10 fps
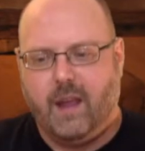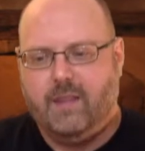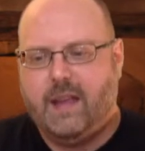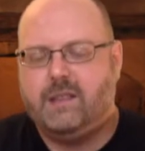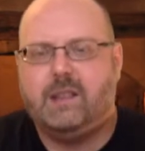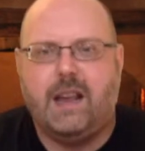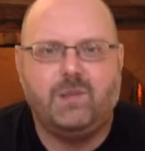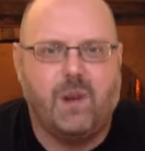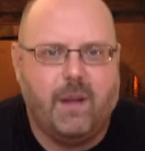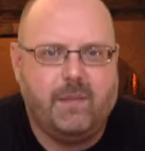And that's
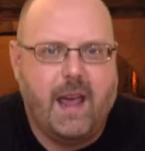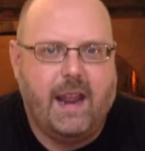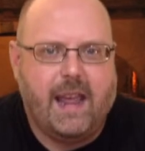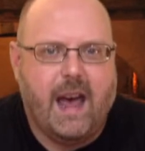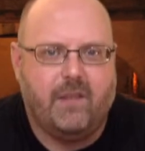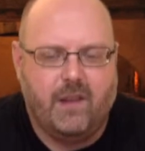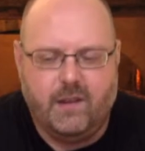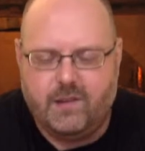that's what I'm getting out of it.